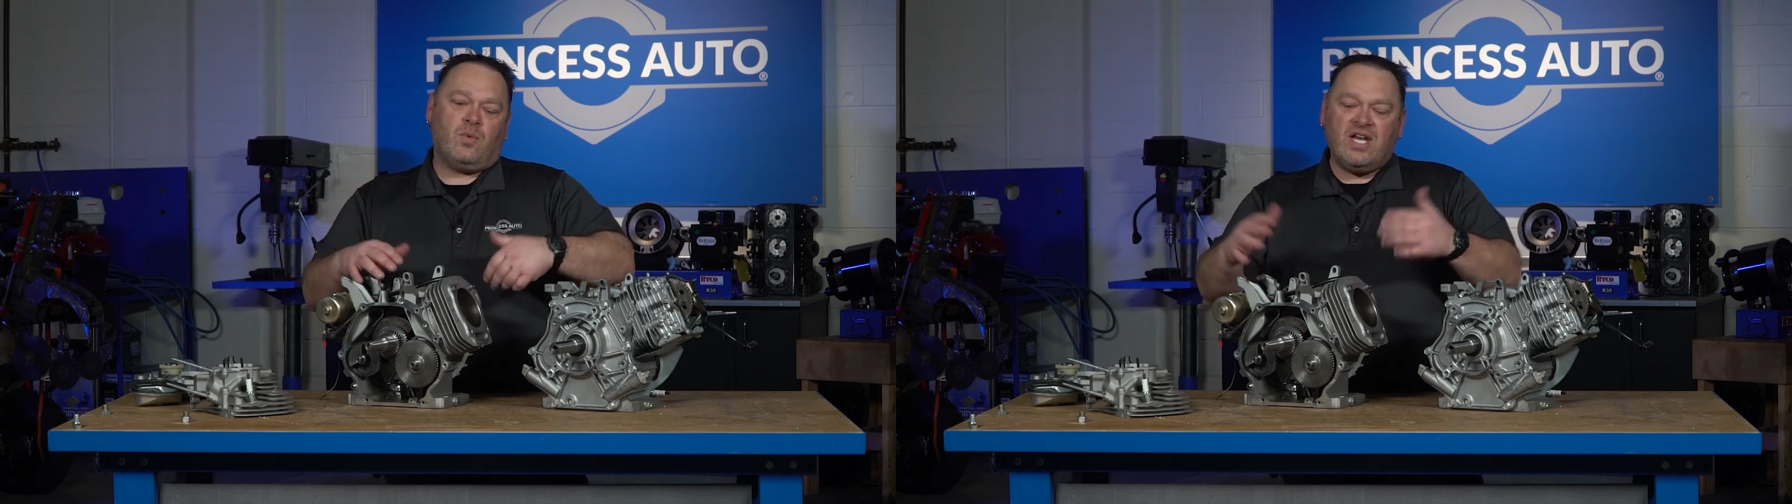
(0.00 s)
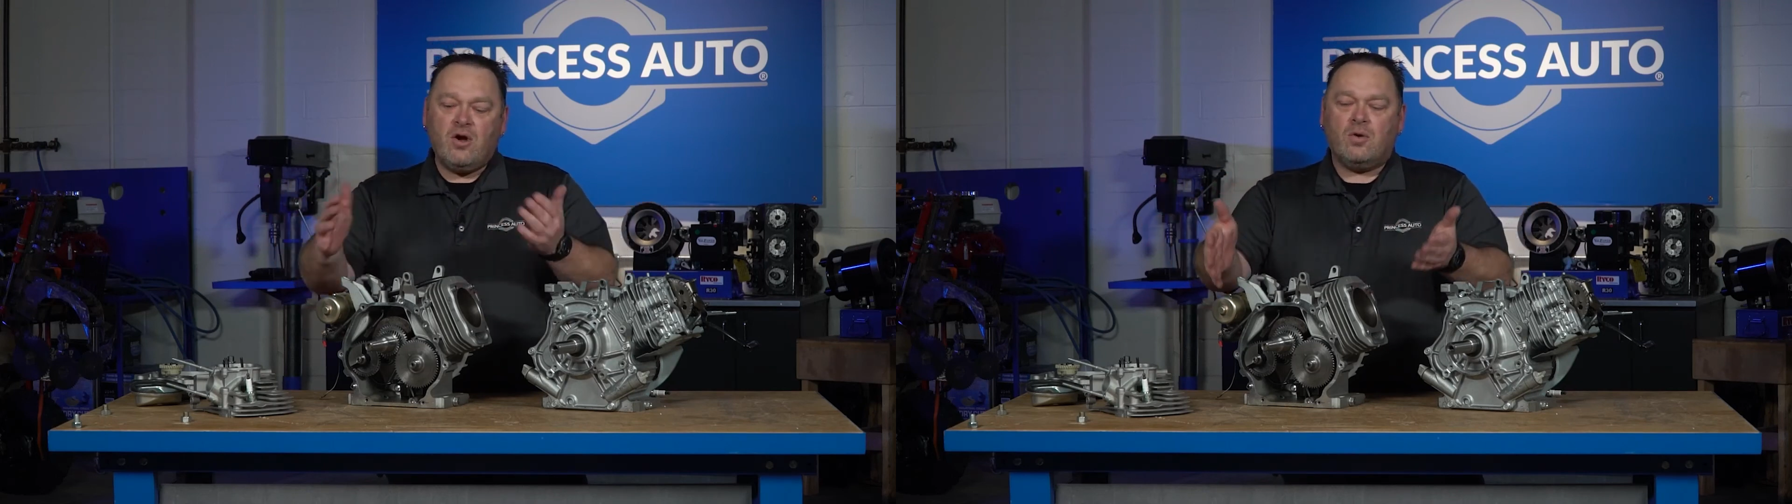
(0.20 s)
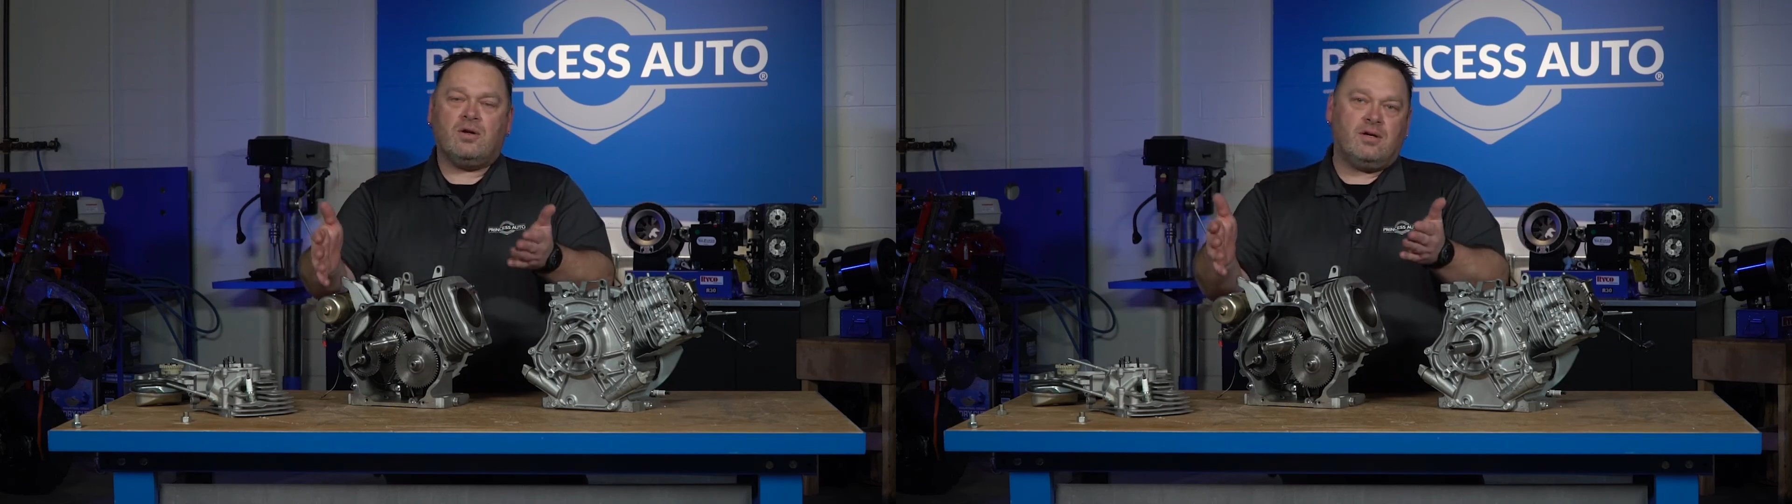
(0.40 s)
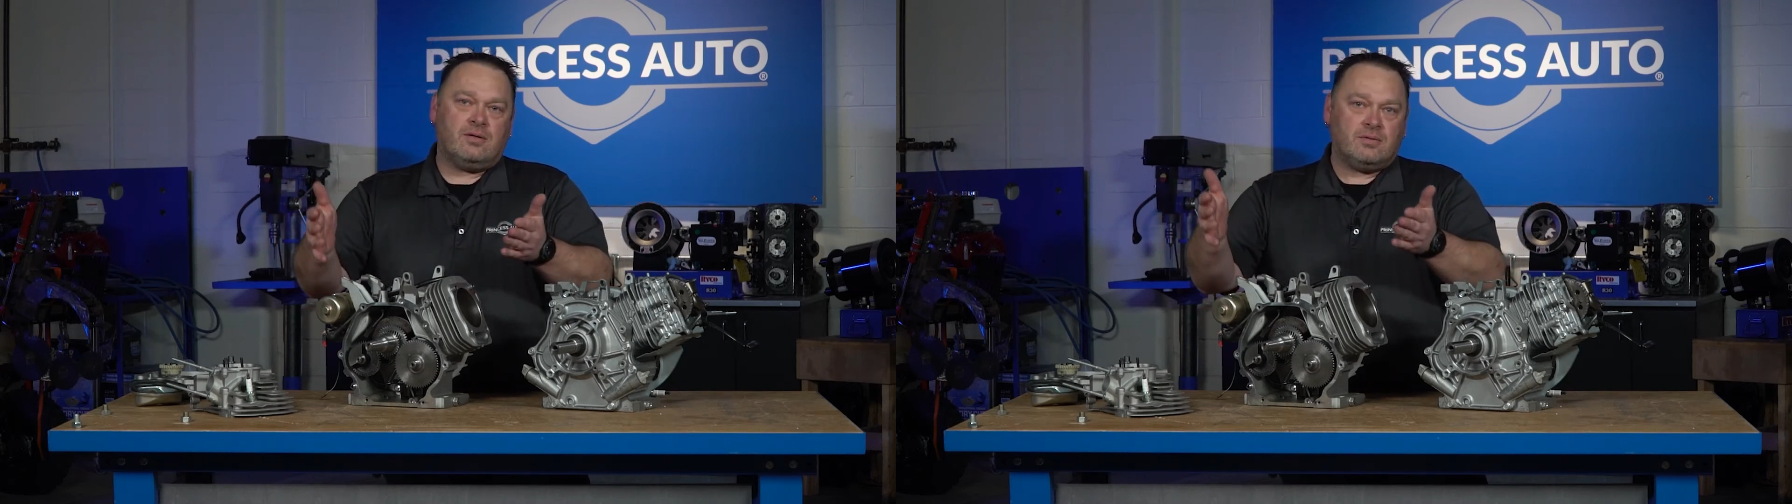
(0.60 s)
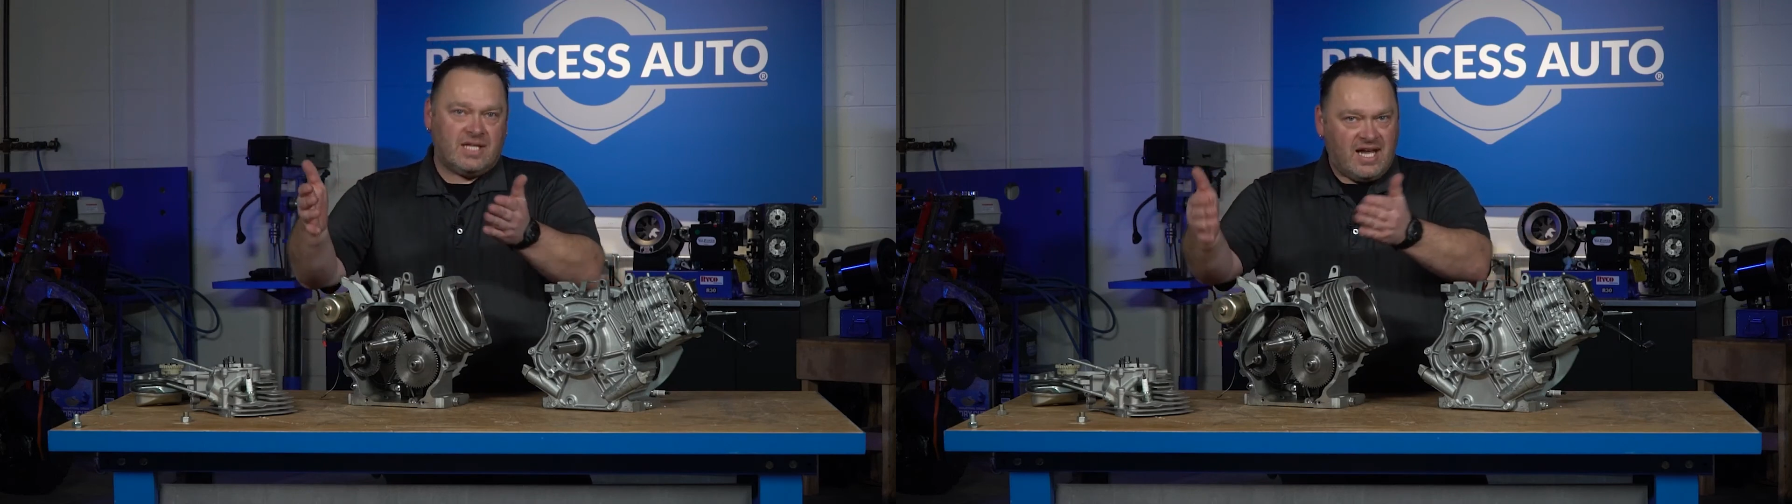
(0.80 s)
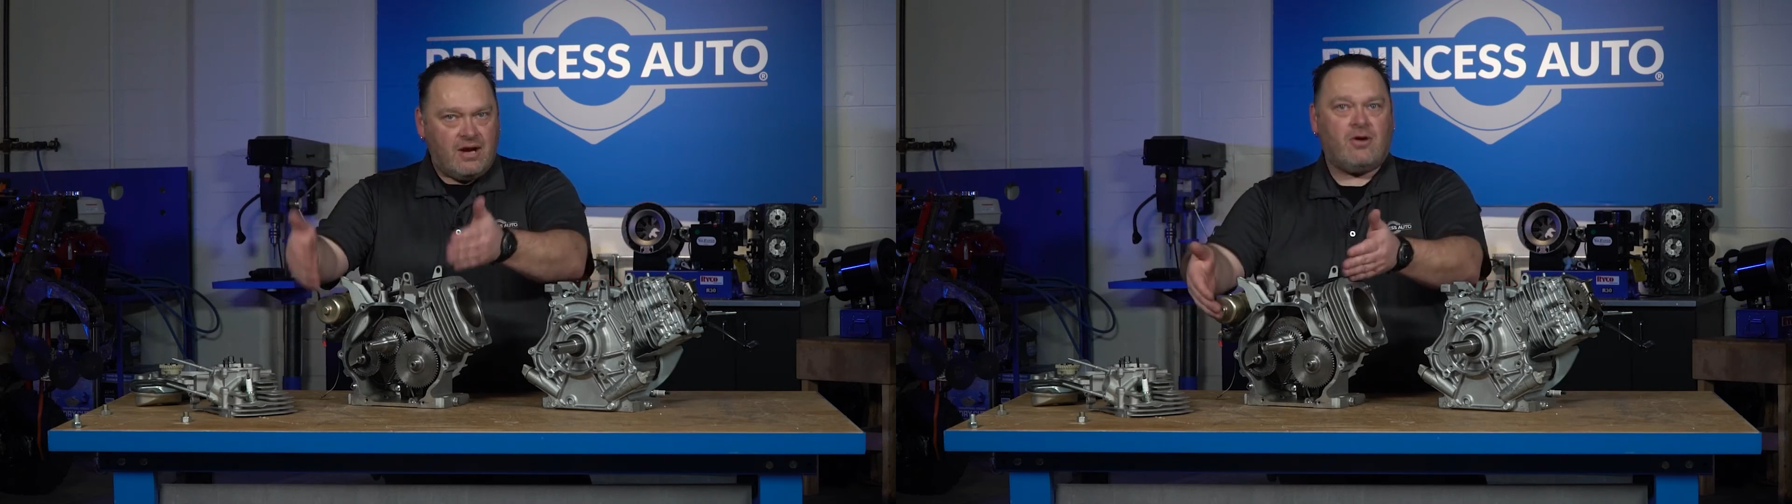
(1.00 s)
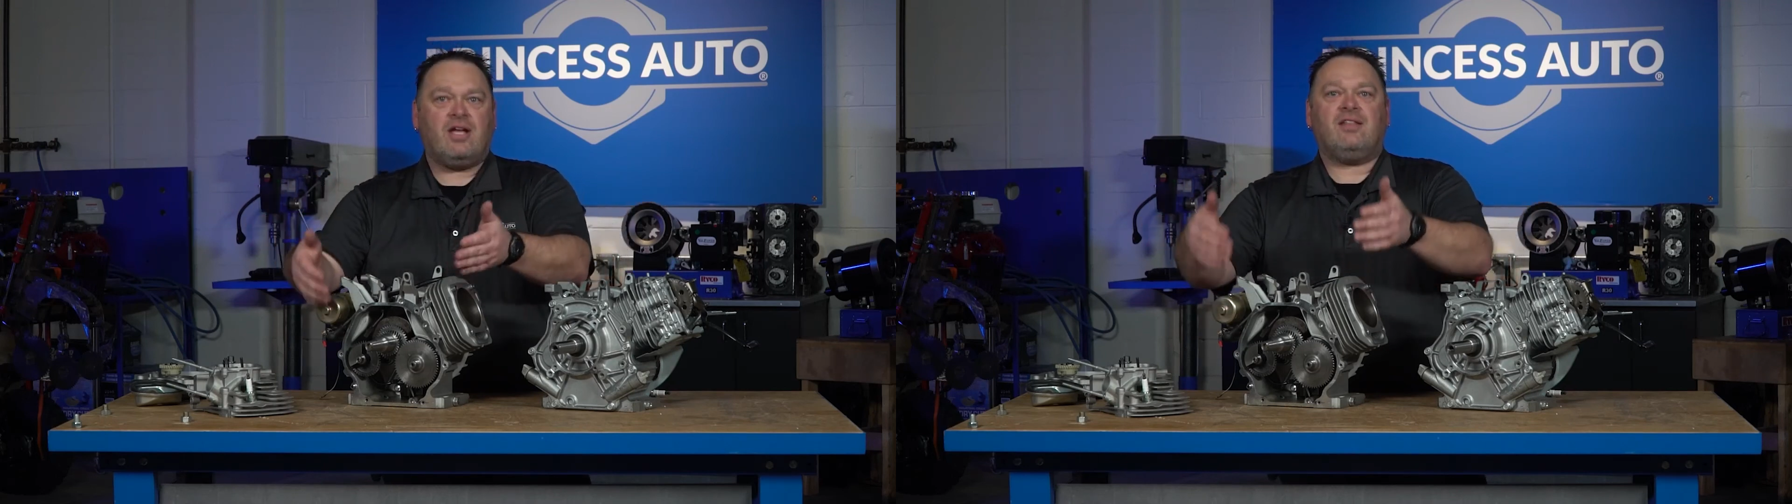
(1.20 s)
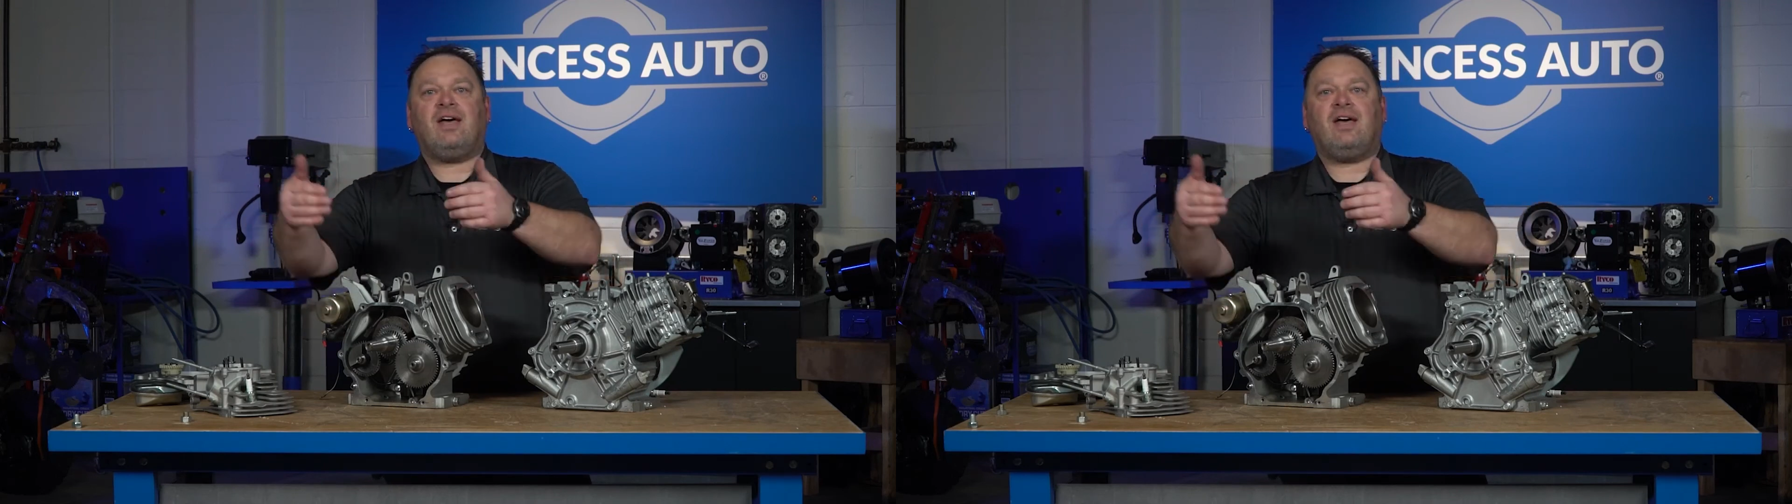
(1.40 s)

We don't carry